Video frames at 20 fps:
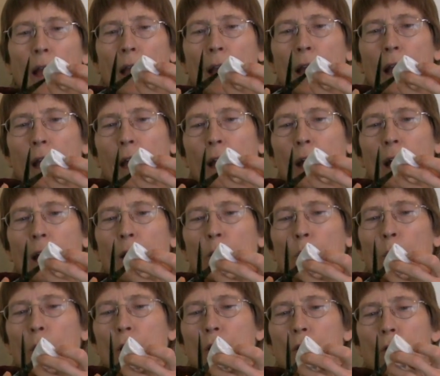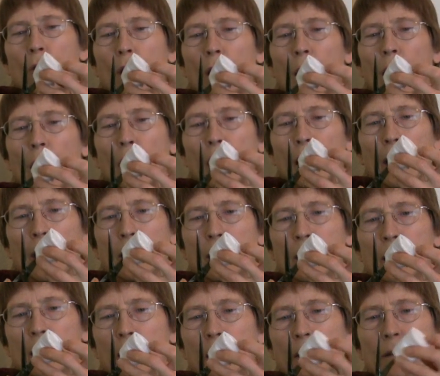And when you cut
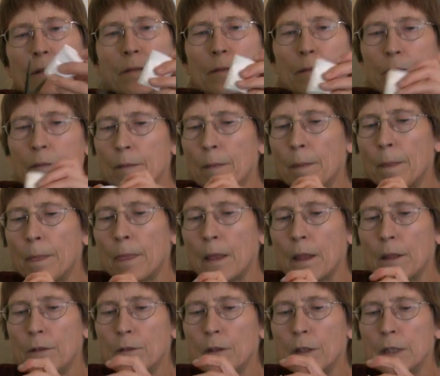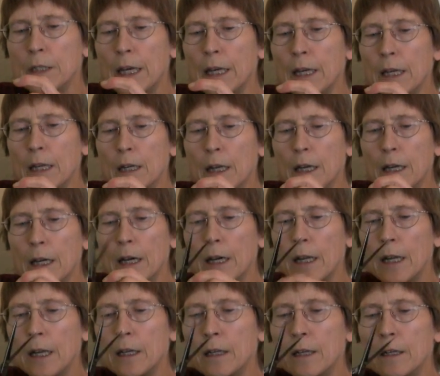it, so I take it and I
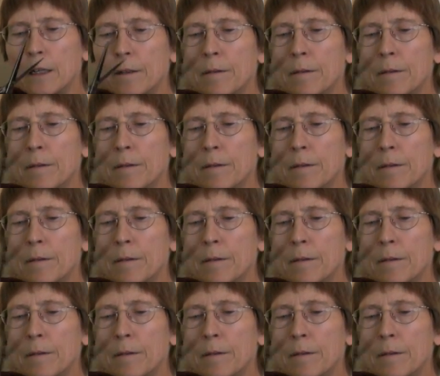cut it.